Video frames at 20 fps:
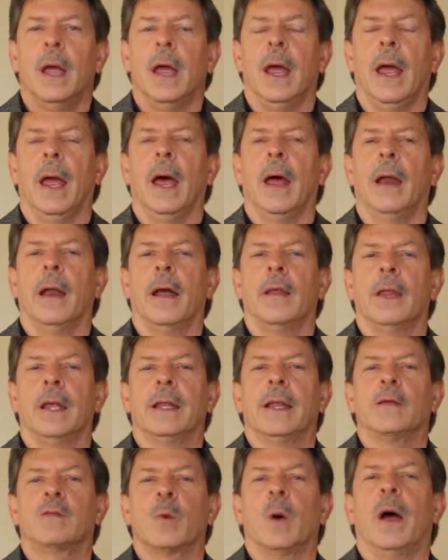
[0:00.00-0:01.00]
And I think
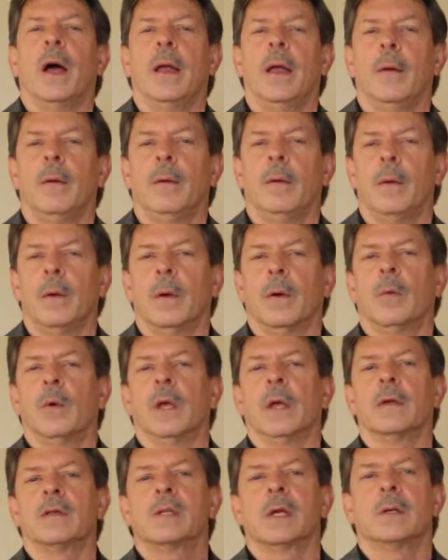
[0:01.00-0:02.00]
that's why we
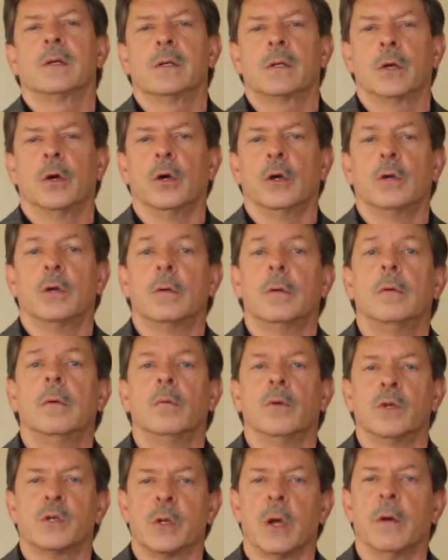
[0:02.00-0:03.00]
get such good
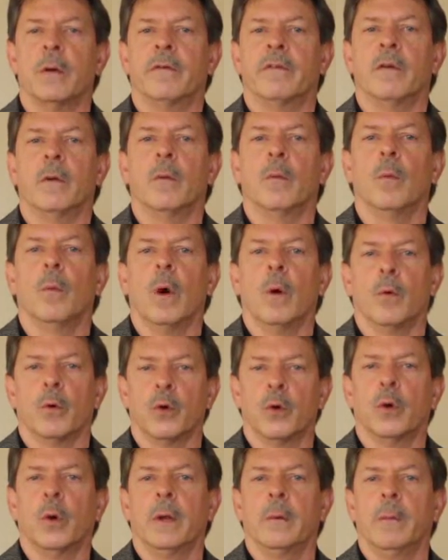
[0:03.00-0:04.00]
results in what we're
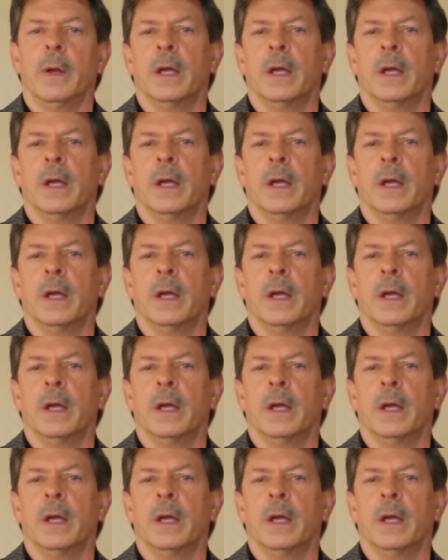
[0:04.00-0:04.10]
doing,